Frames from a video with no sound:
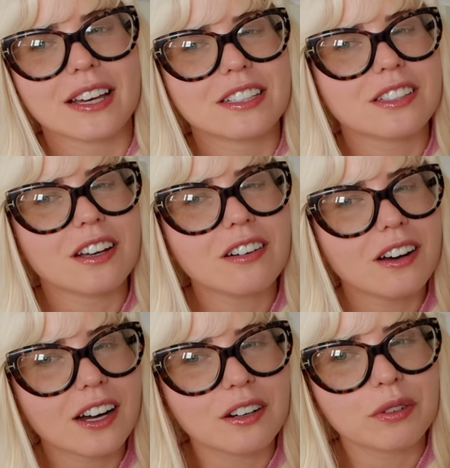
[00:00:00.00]
You're like, just, oh,
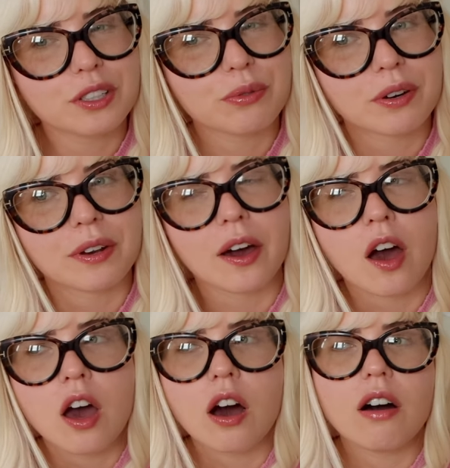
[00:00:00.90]
I'm gonna watch one
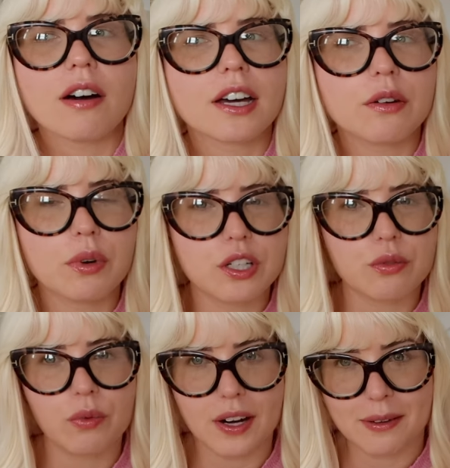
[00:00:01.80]
video. Oh, I'm gonna
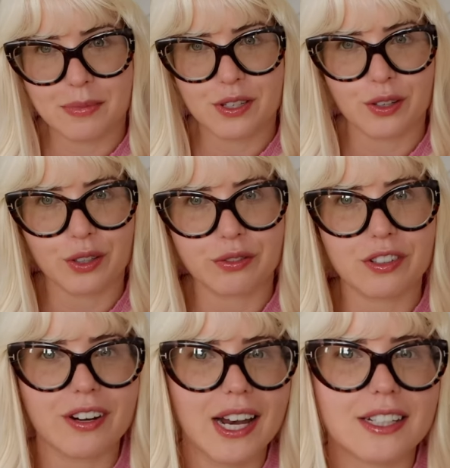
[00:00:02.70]
watch one episode
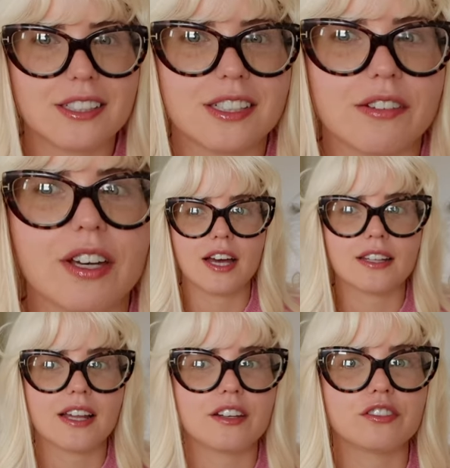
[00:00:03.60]
of the reality TV.
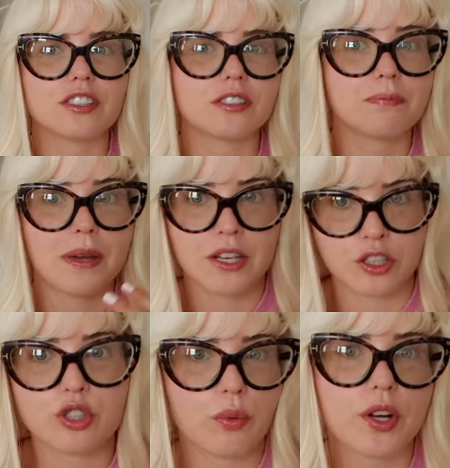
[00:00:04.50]
And then you just
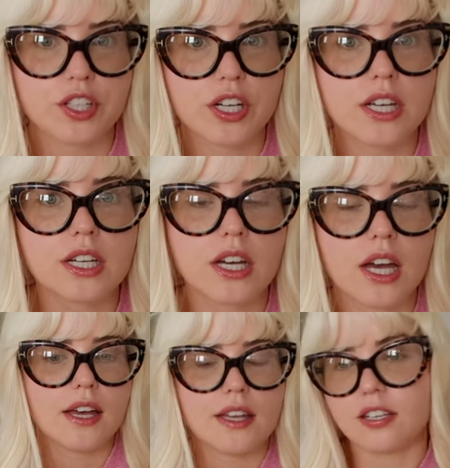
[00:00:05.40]
binge watching.
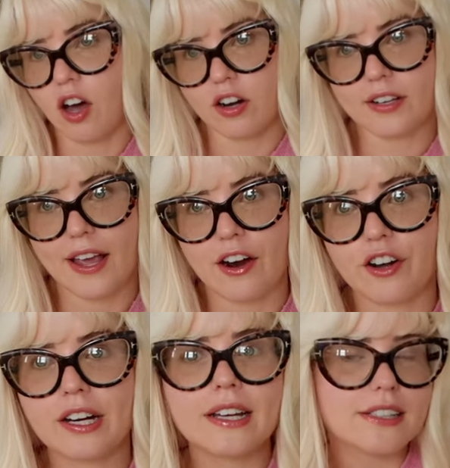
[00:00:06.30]
It's hard
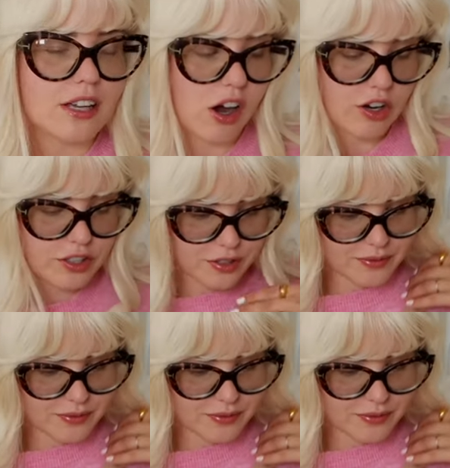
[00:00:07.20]
here. It's hard.